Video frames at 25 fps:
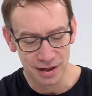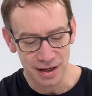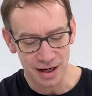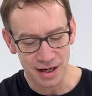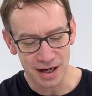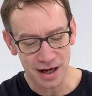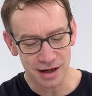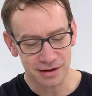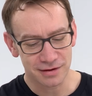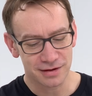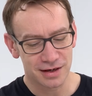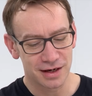
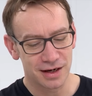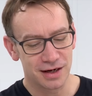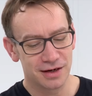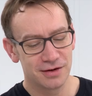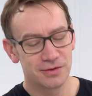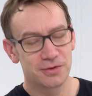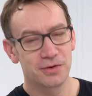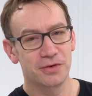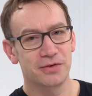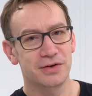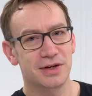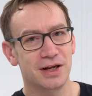And actually,
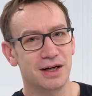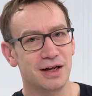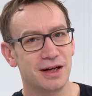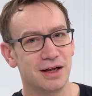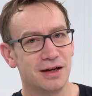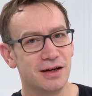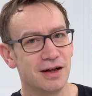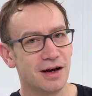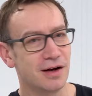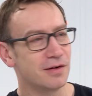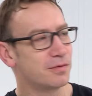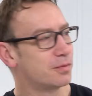interestingly
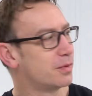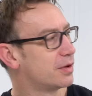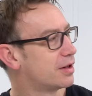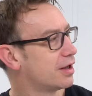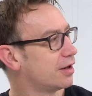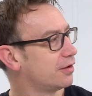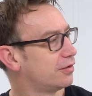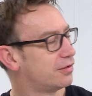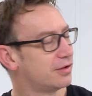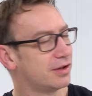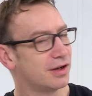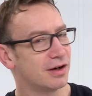enough, with
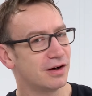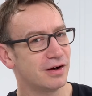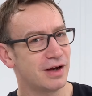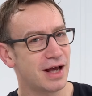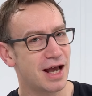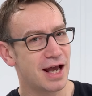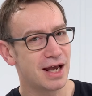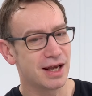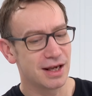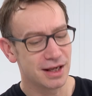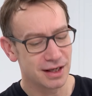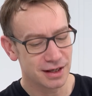
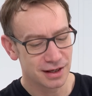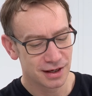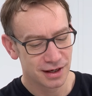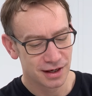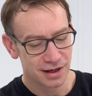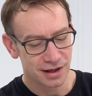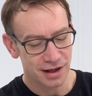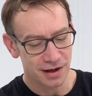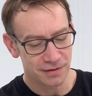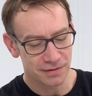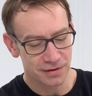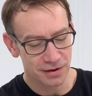OCR A,
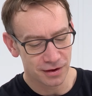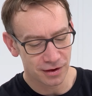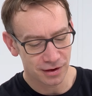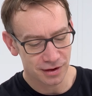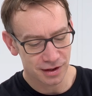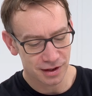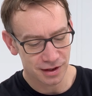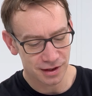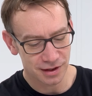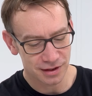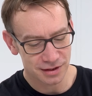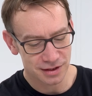if you
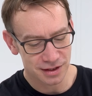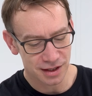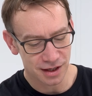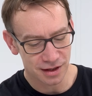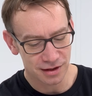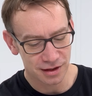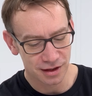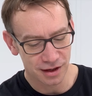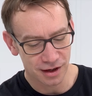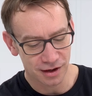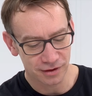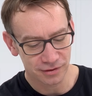look at uh,
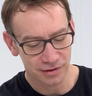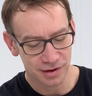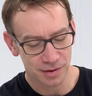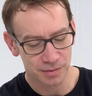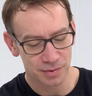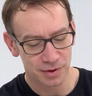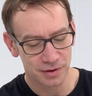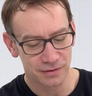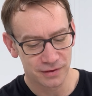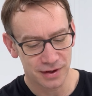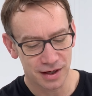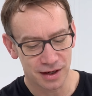the last
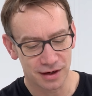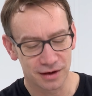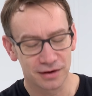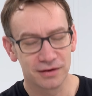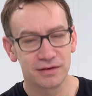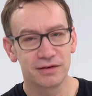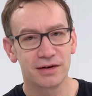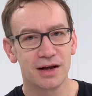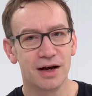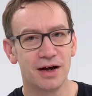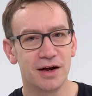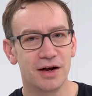couple of
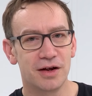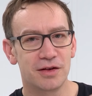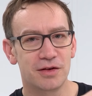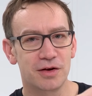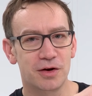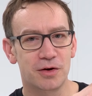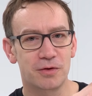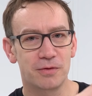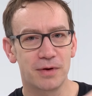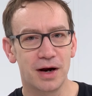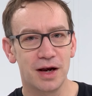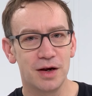years,
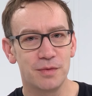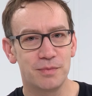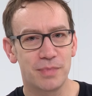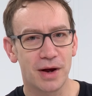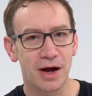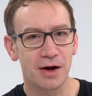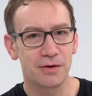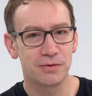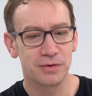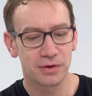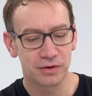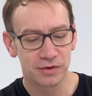the grade
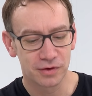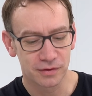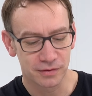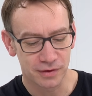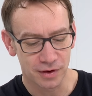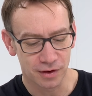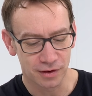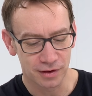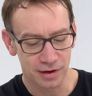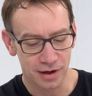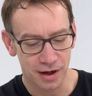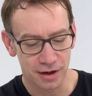boundaries have
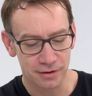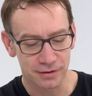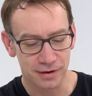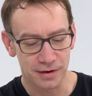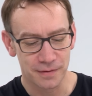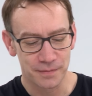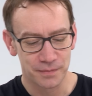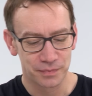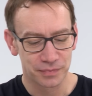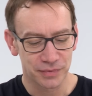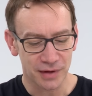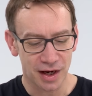got lower.